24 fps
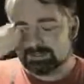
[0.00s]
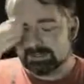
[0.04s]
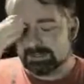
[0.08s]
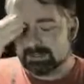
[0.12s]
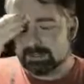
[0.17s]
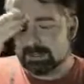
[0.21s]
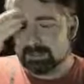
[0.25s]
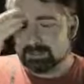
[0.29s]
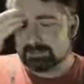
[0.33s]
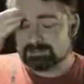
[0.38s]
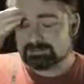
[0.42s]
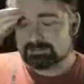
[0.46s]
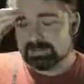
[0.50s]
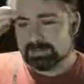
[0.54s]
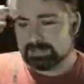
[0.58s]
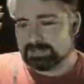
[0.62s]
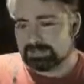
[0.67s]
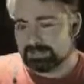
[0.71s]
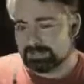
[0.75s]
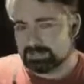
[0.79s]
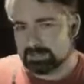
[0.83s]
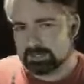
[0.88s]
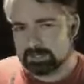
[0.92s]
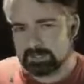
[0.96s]
you know, it may
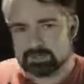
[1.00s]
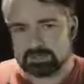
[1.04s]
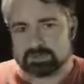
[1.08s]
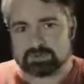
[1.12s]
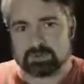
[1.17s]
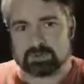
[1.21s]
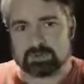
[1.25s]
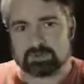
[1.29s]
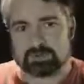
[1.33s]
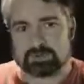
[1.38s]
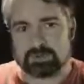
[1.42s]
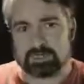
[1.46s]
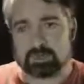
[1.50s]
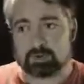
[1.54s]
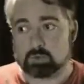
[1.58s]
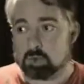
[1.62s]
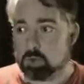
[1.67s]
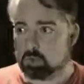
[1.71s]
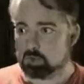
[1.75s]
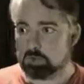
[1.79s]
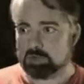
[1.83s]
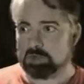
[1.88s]
seem like a small thing. Well,